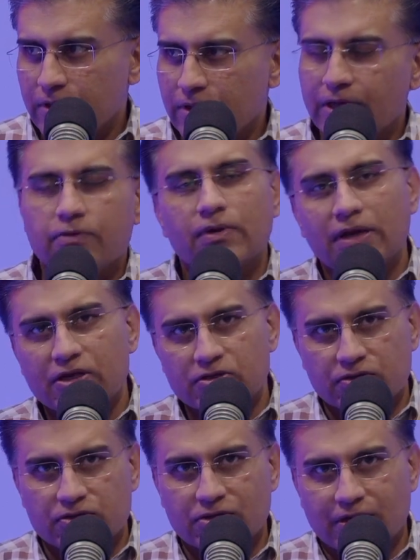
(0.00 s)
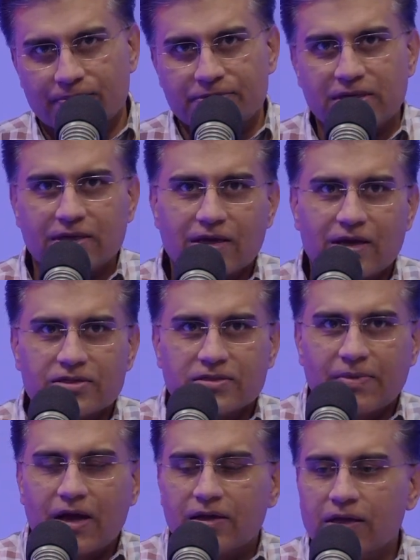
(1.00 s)
like relationships. He cares
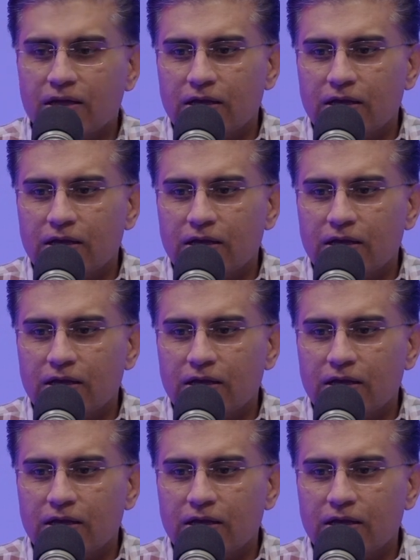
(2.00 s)
about